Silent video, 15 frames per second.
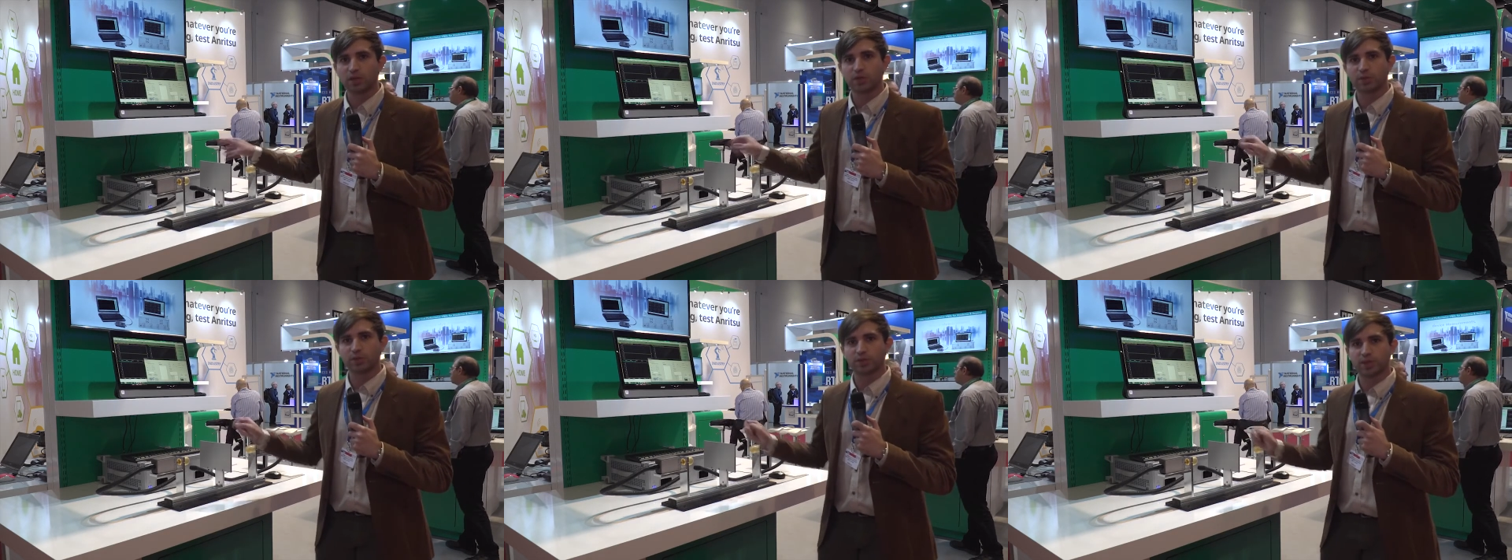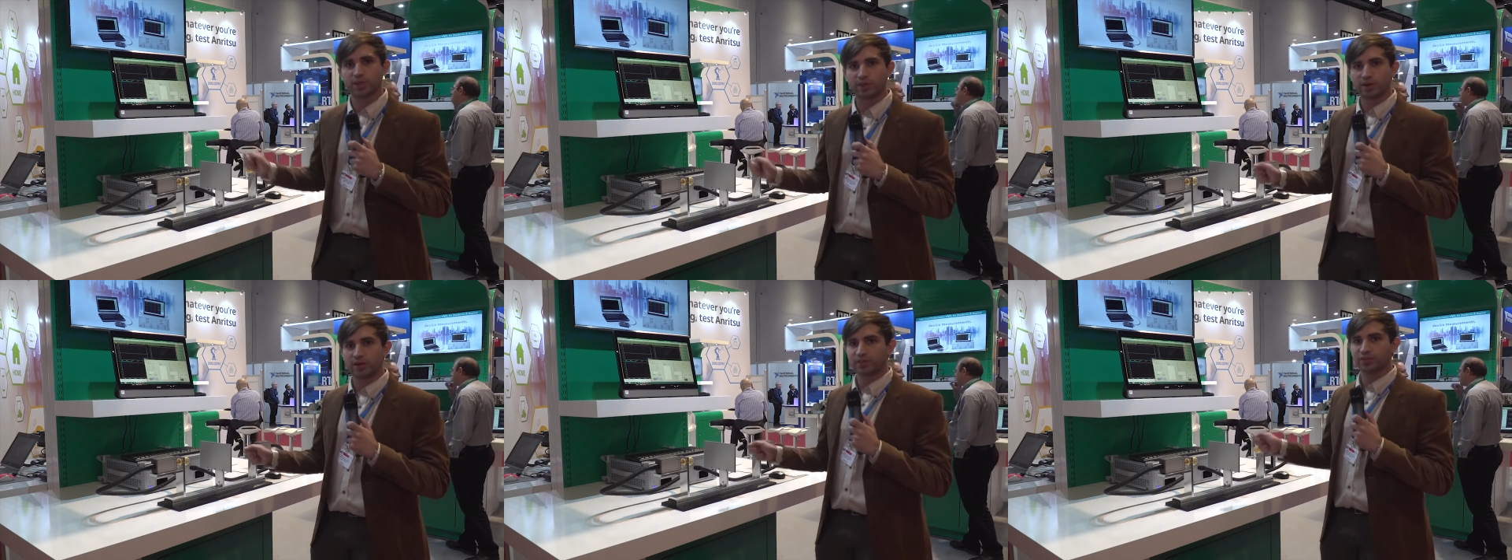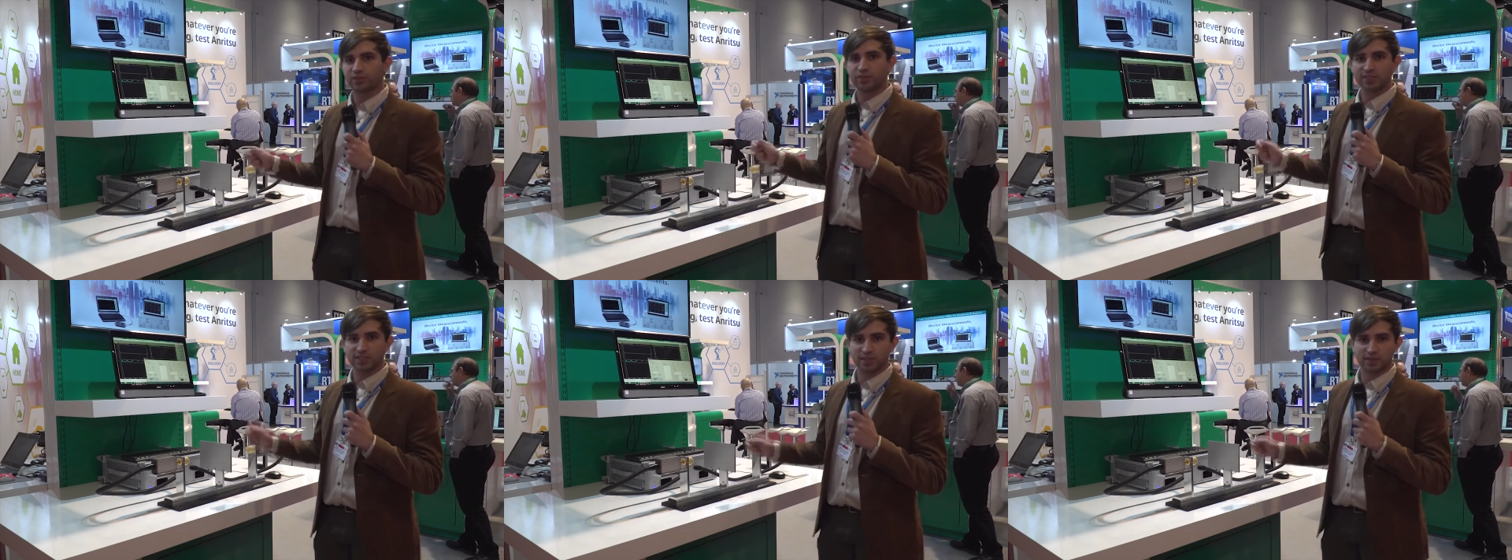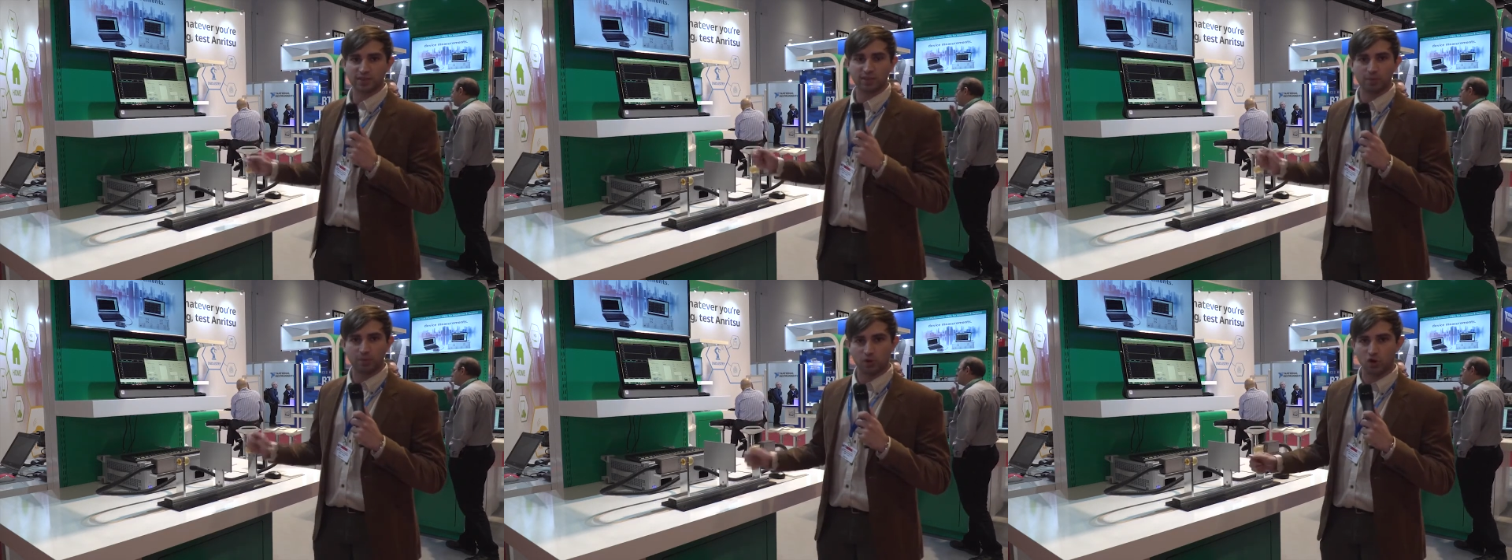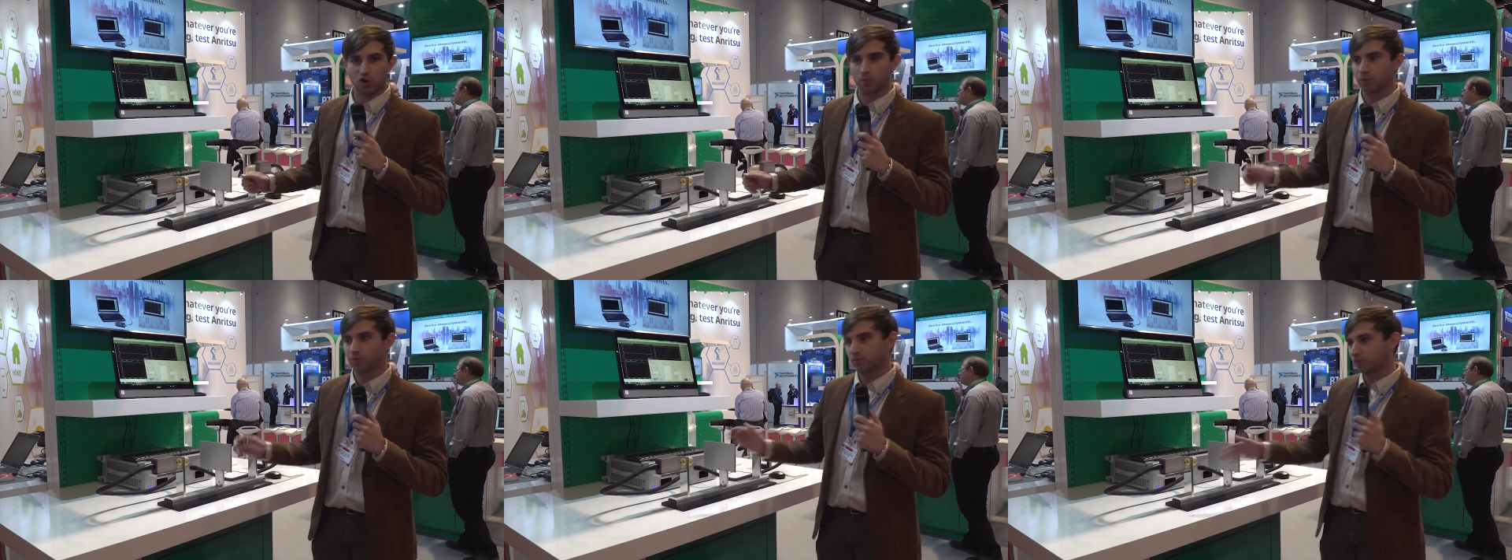through the characteristics of the
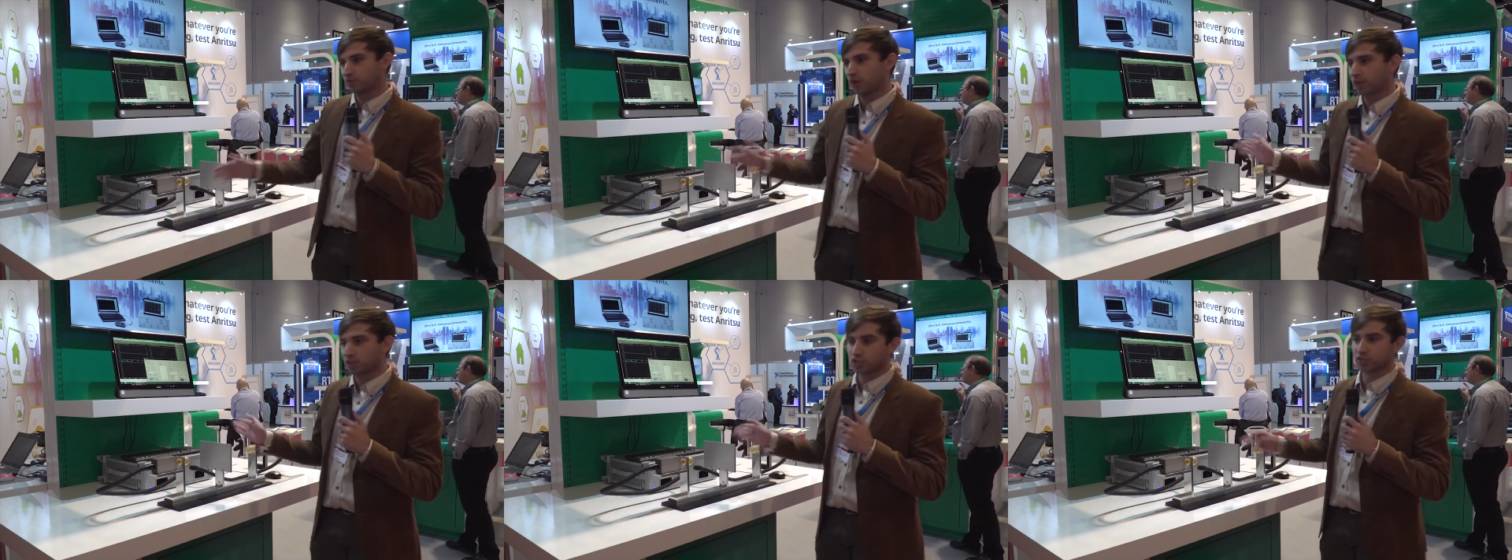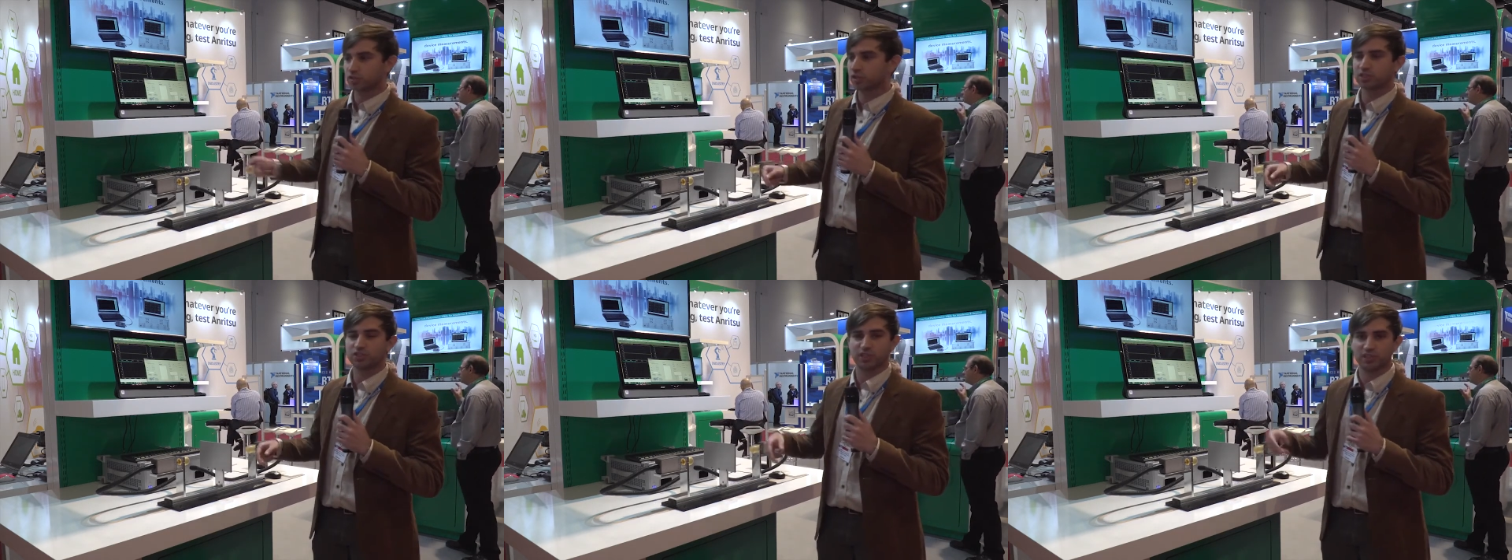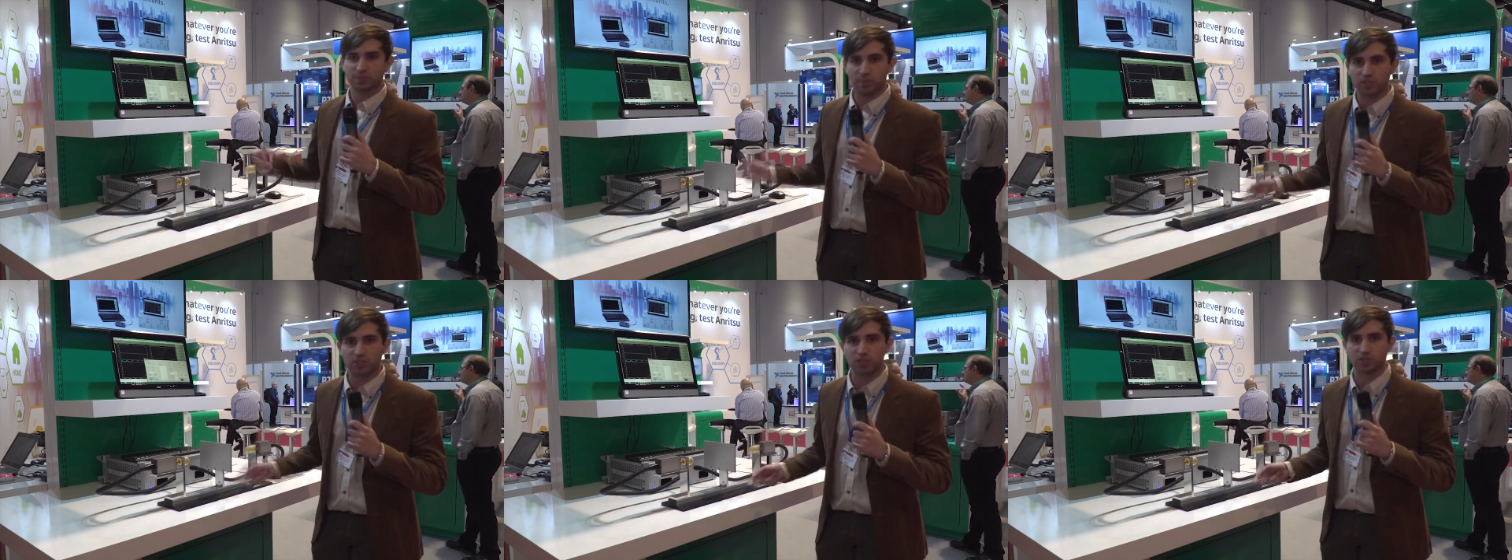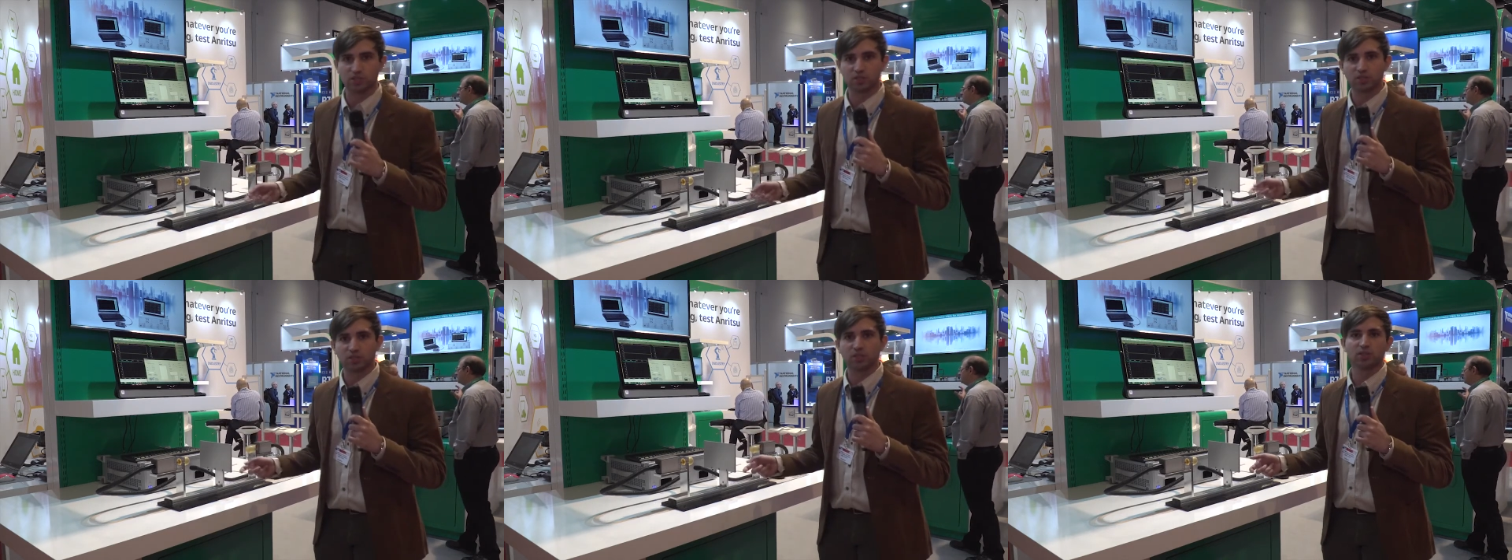probe of diffraction and transmission,